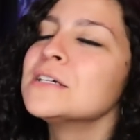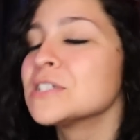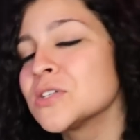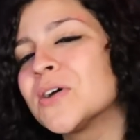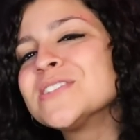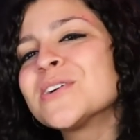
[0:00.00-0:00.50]

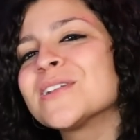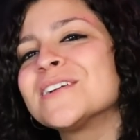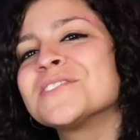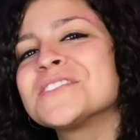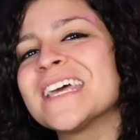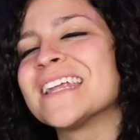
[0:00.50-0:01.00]
So I totally
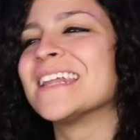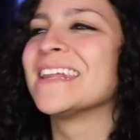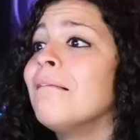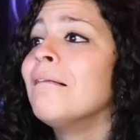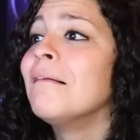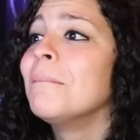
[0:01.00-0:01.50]
understand.
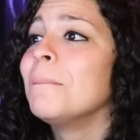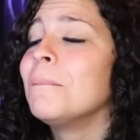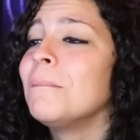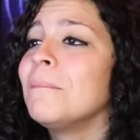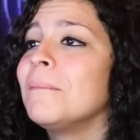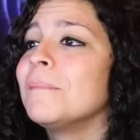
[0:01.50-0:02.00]
What if
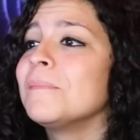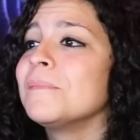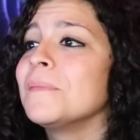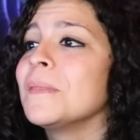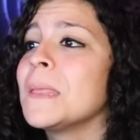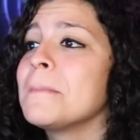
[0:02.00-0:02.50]
I'm never
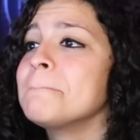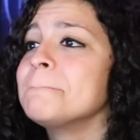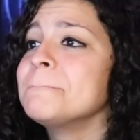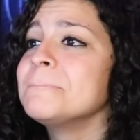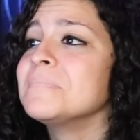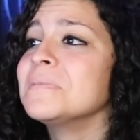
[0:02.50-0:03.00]
that happy
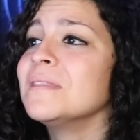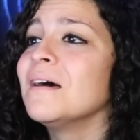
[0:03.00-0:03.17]
again?